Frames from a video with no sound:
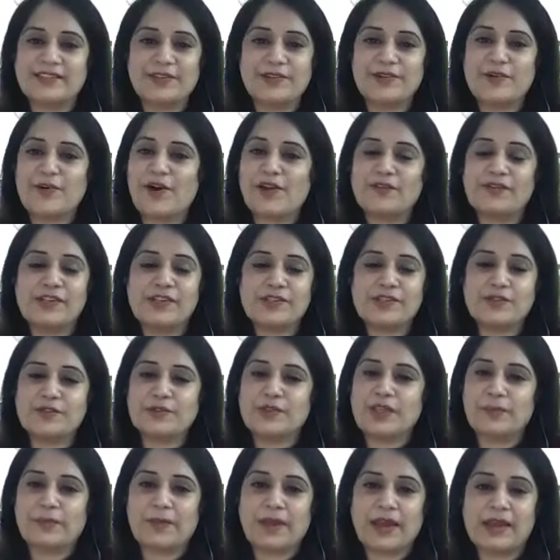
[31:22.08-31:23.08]
you always
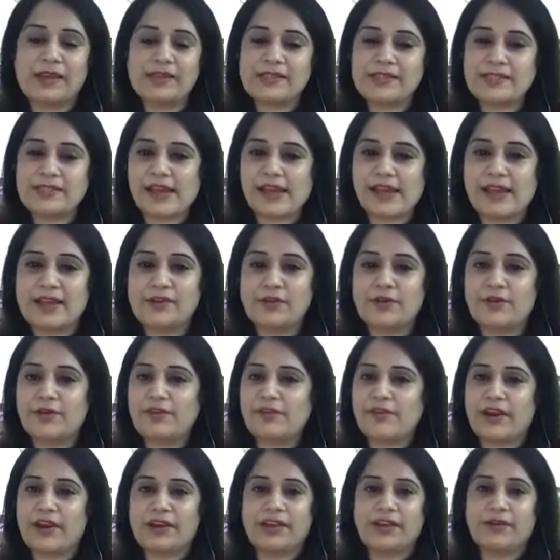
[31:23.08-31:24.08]
do the best, and don't
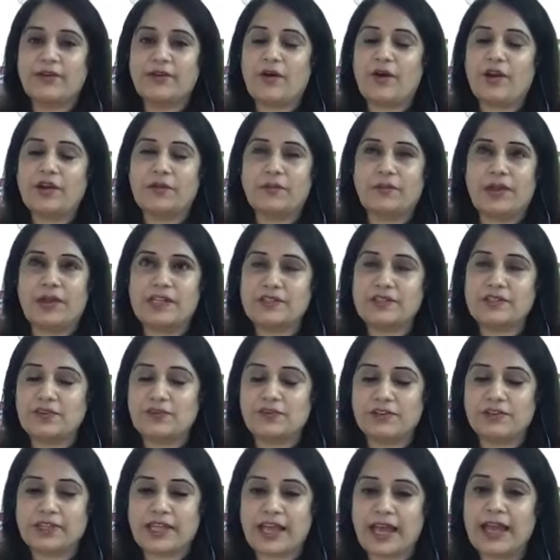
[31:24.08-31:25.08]
worry, God bless you
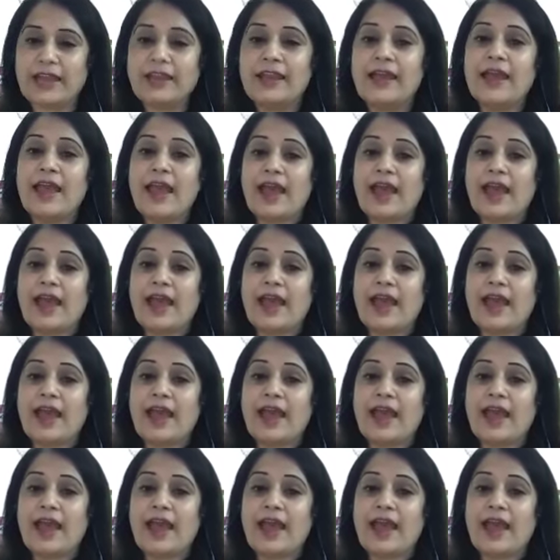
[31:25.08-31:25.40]
for that.